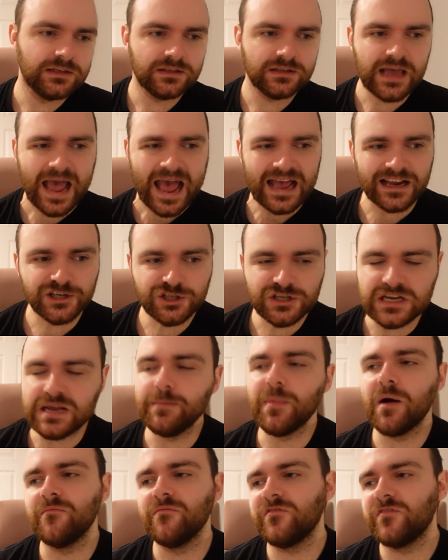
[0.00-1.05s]
the ashy
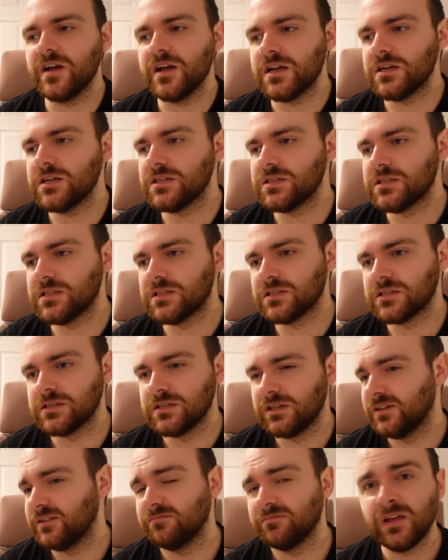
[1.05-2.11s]
bonfireness,
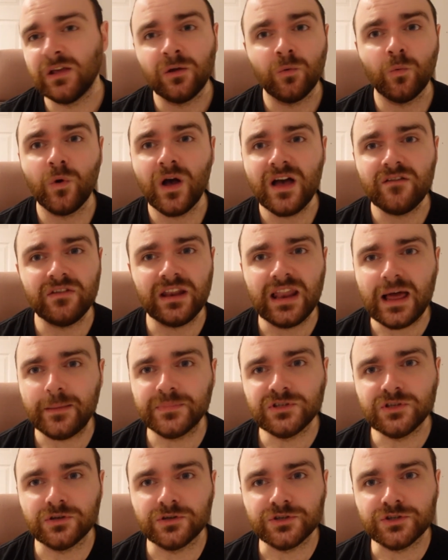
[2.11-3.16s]
whatever
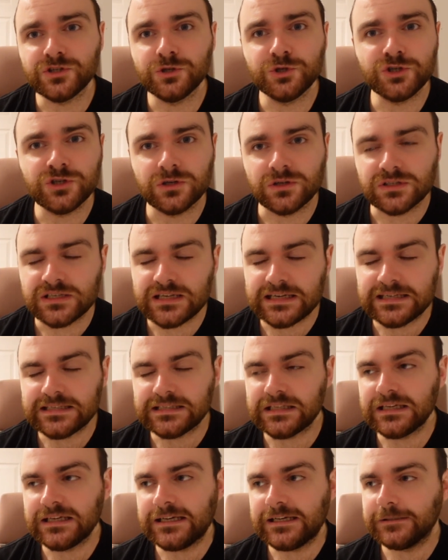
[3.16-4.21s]
song Souchong tastes
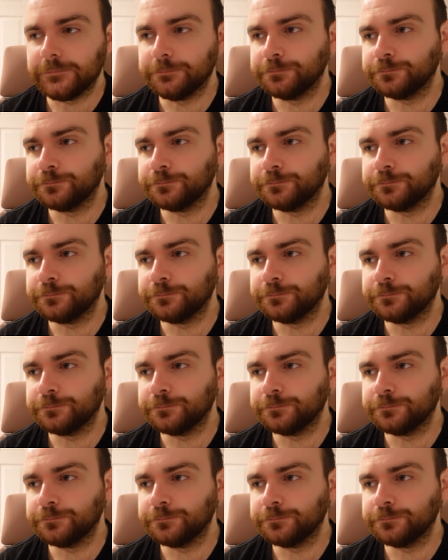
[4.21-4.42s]
like.